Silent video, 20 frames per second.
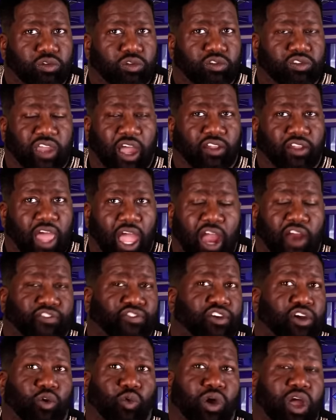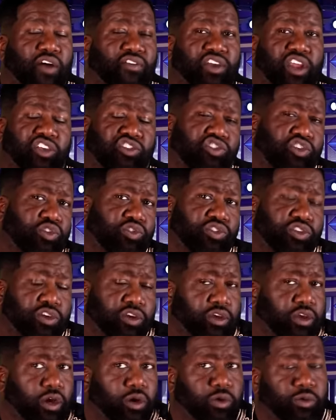South Africa, wherever they're choosing
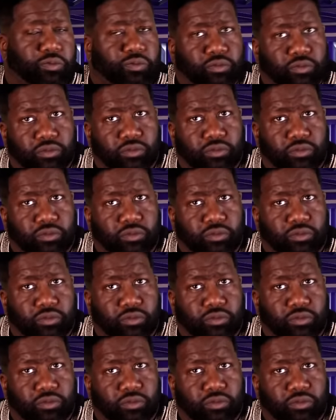to go.